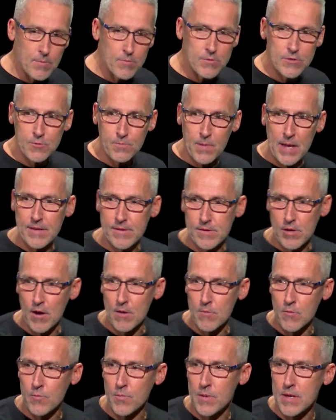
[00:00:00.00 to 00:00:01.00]
come and spend
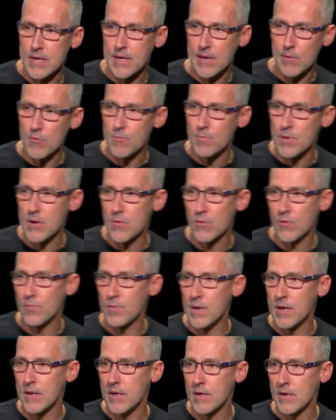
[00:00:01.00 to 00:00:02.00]
time with me. Come and be with
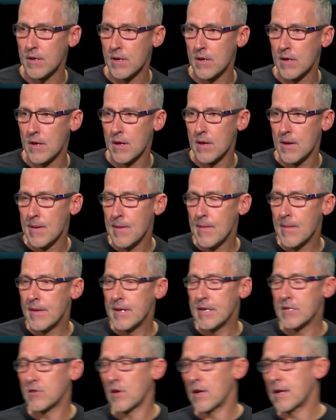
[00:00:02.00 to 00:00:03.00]
me.
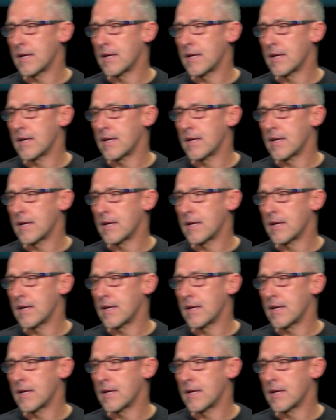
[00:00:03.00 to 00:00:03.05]
It's